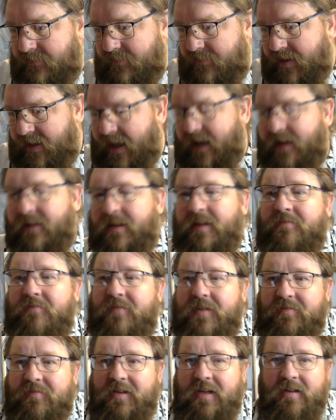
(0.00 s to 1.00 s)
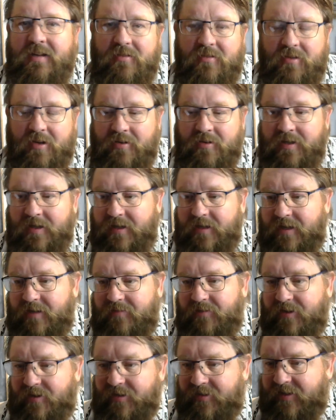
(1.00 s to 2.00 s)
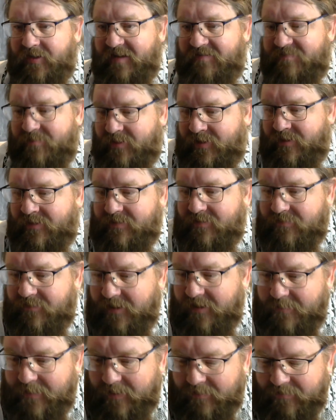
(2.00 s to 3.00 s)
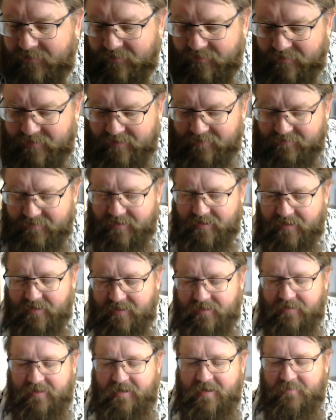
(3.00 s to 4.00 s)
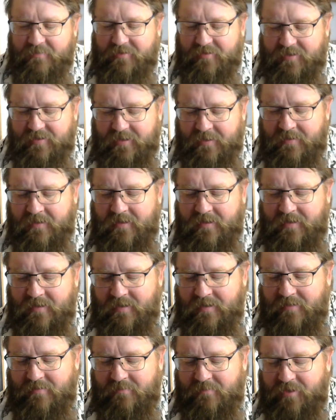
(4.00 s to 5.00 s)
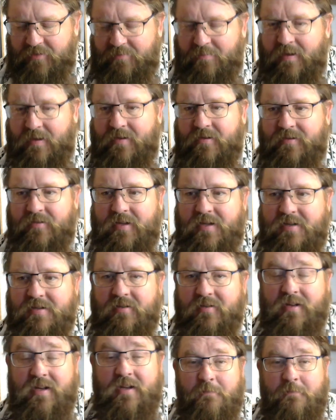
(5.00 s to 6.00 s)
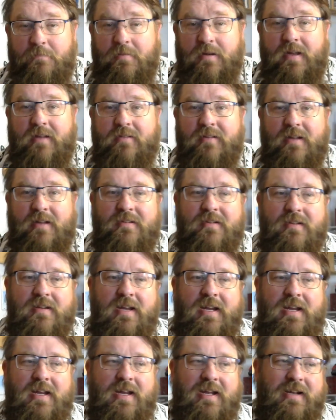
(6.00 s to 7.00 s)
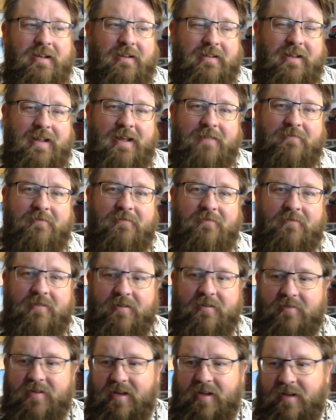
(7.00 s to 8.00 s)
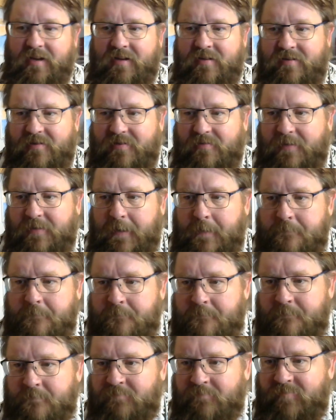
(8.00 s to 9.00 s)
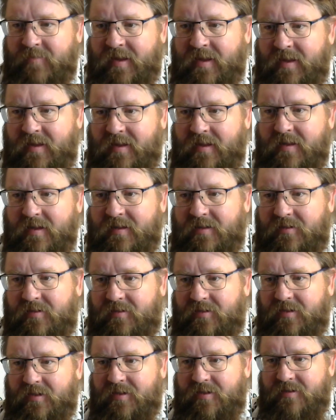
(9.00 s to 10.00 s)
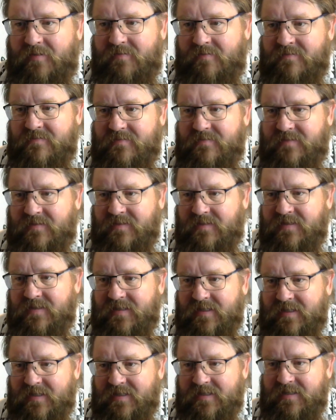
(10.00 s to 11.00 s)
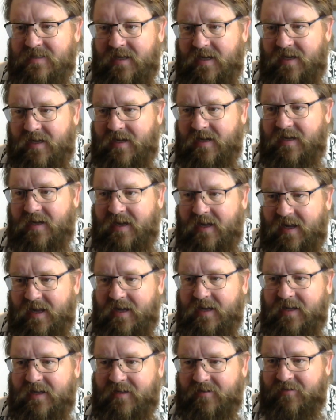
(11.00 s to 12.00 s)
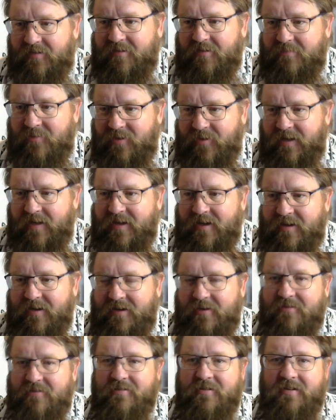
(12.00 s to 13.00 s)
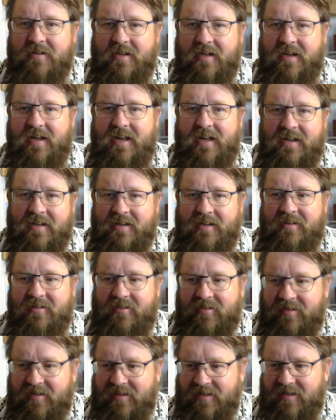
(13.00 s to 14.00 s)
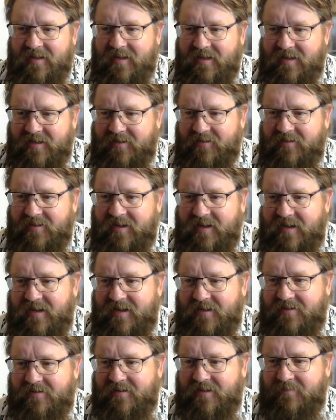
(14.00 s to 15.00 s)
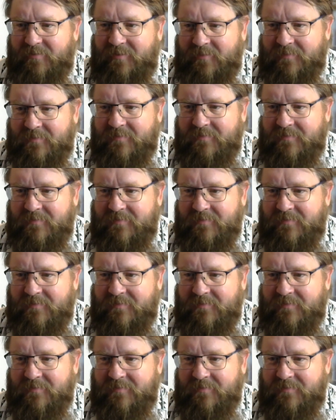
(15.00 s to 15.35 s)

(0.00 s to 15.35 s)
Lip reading: Yeah, 11:15. So if you're a sophomore, worried about what's going on with chemistry, Miss Potter said she's going to you guys out today at 11:15. Okay? So yeah, Atticus. Good morning. How are you doing today, Atticus? You staying out of trouble?